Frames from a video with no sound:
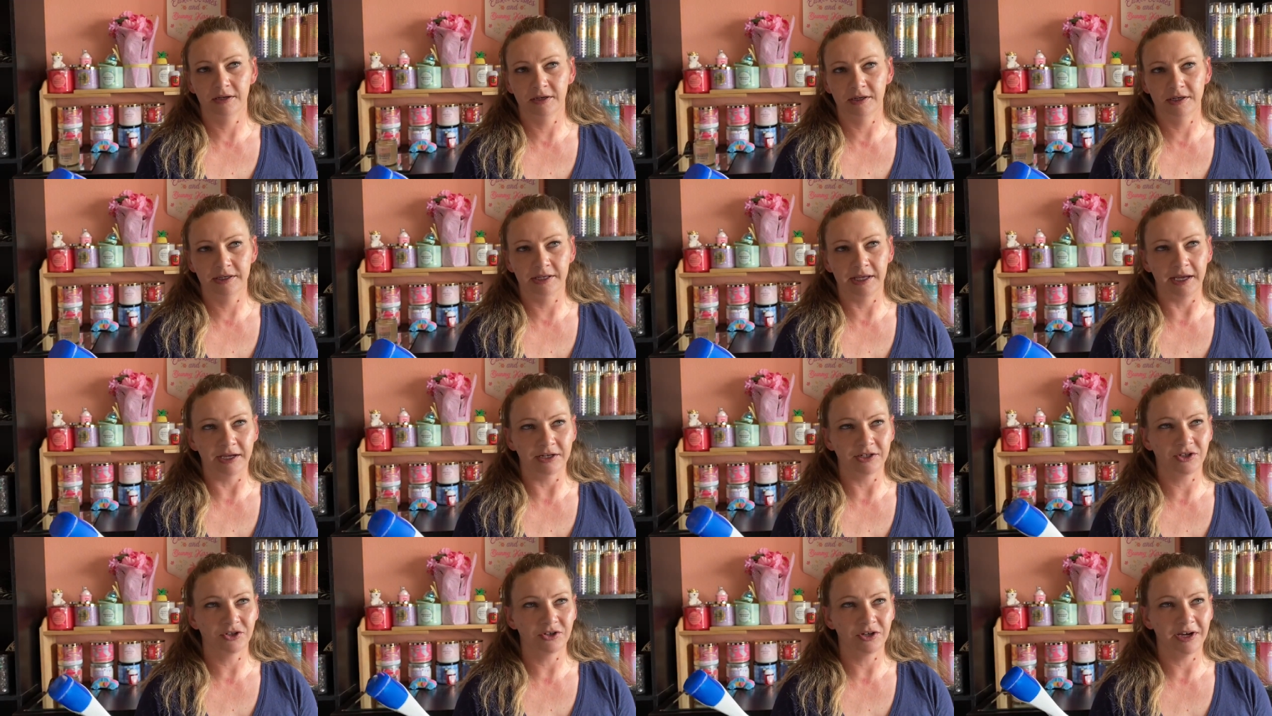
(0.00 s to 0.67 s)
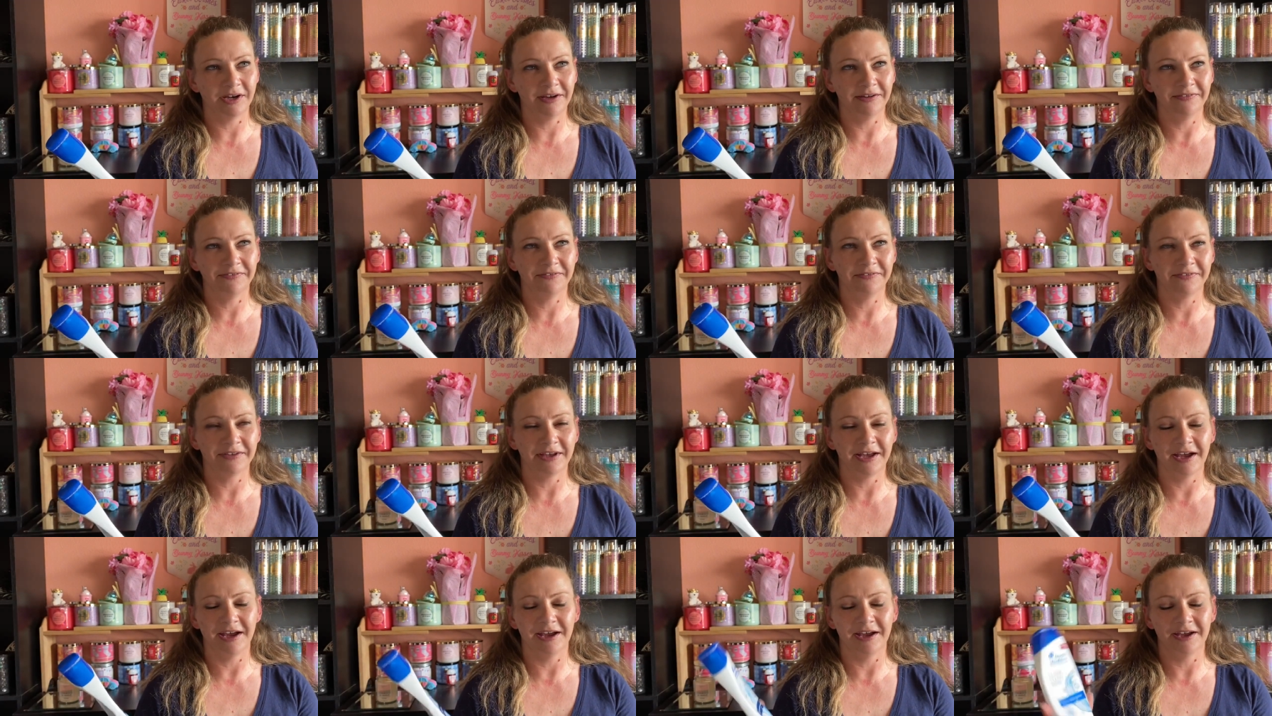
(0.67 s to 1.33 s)
dandruff.
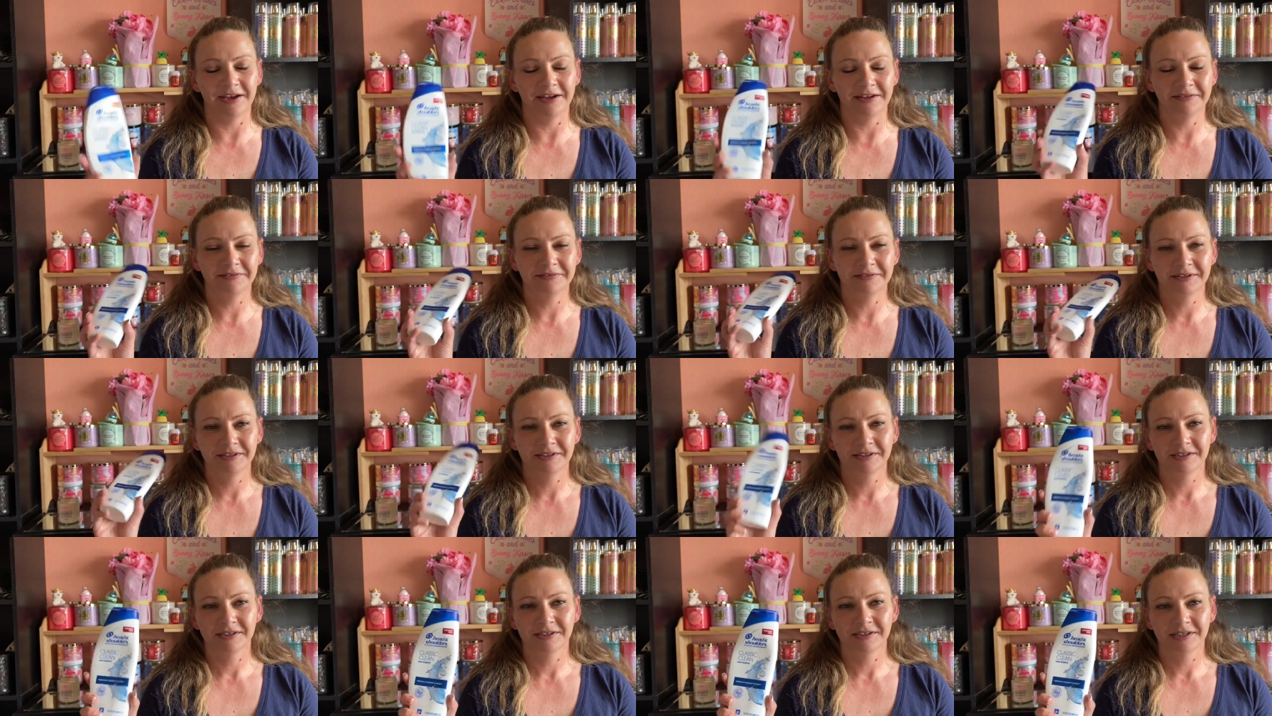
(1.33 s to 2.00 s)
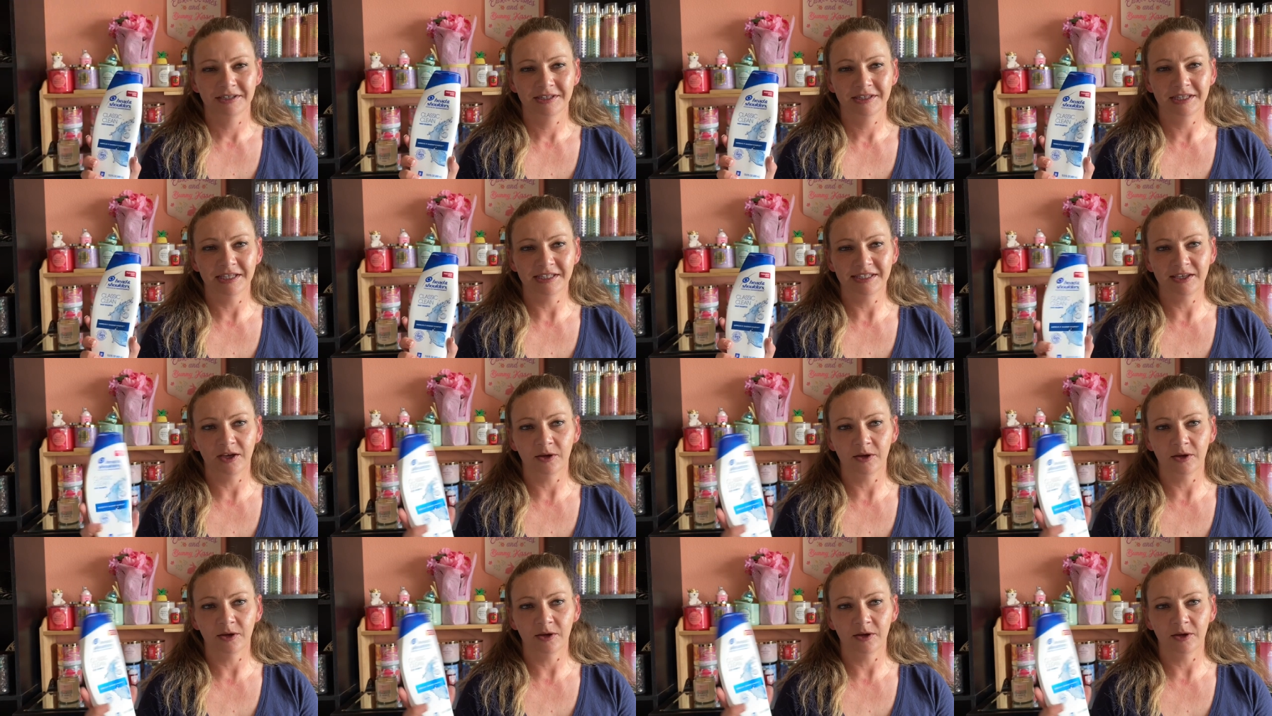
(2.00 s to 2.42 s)
This